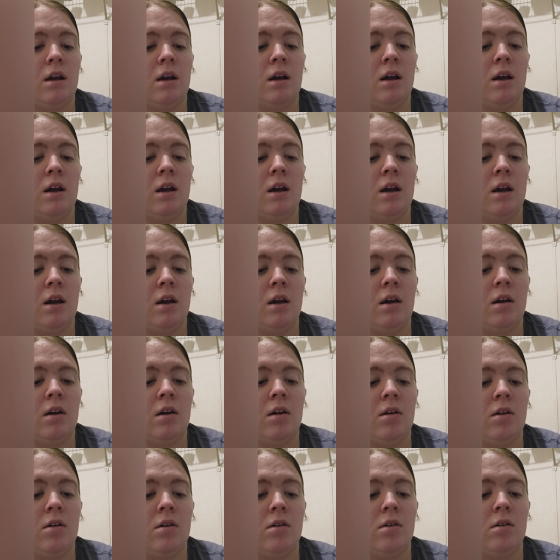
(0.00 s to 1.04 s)

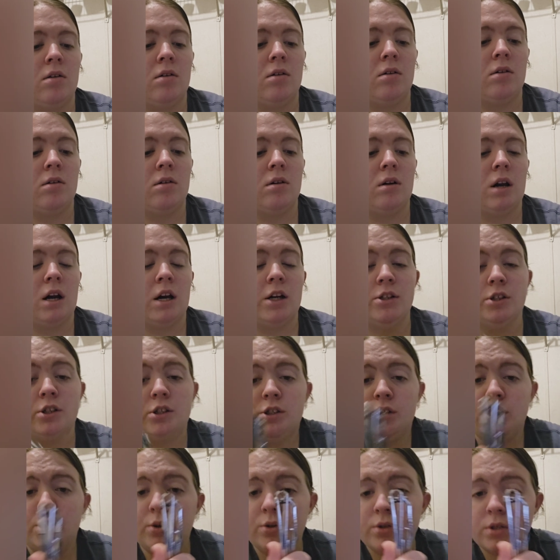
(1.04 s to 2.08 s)
And I
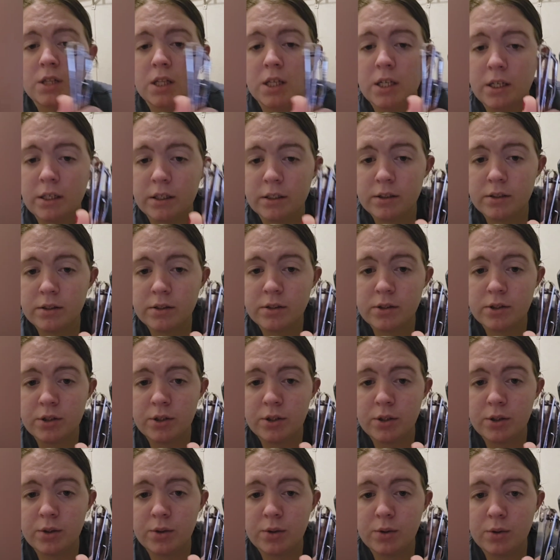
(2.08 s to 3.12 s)
just use this
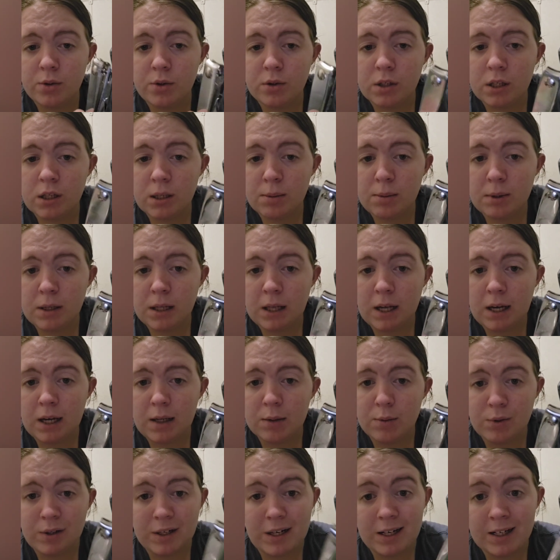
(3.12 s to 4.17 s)
to clip my
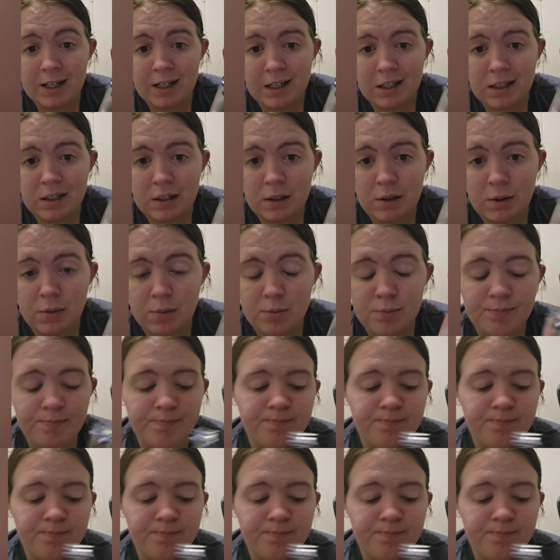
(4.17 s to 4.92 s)
line when I need to.